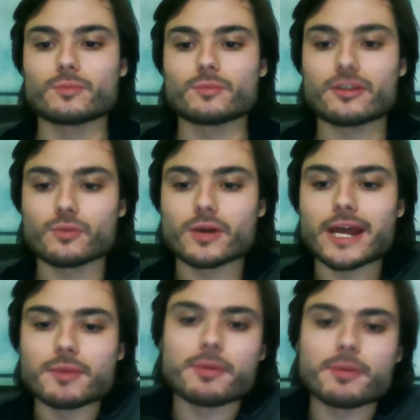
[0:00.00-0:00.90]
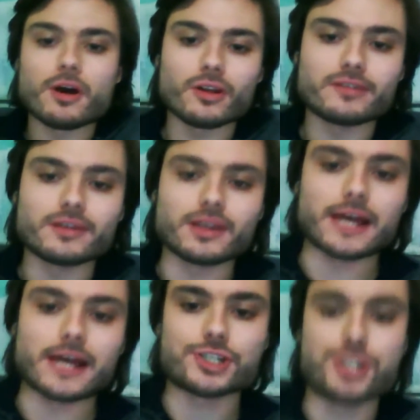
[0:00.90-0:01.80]
that's what Amy Poehler did
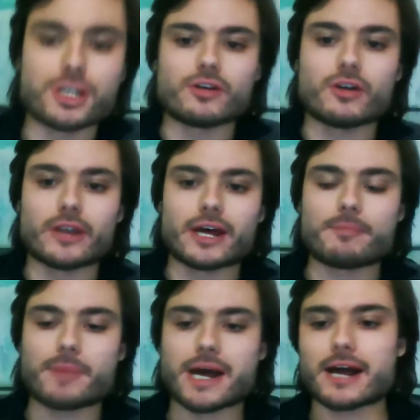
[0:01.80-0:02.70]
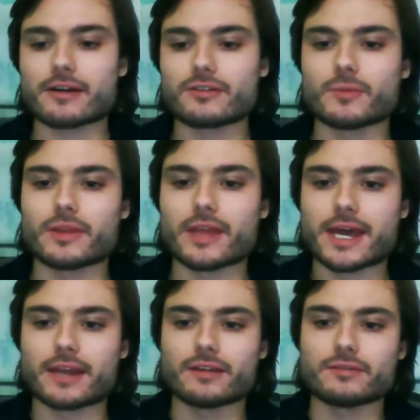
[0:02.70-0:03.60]
last year on uh, Parks when they
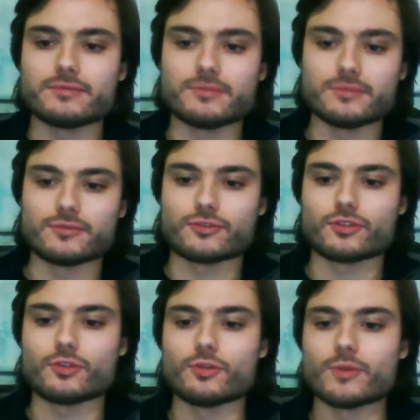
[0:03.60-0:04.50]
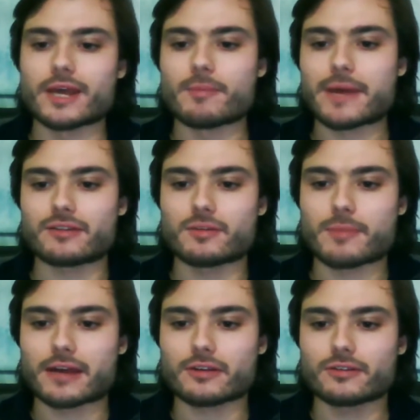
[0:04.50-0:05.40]
had a two air back to
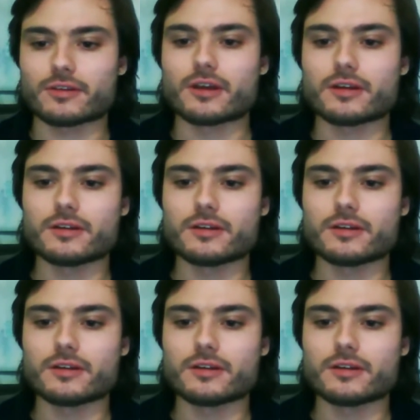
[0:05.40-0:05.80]
back. So.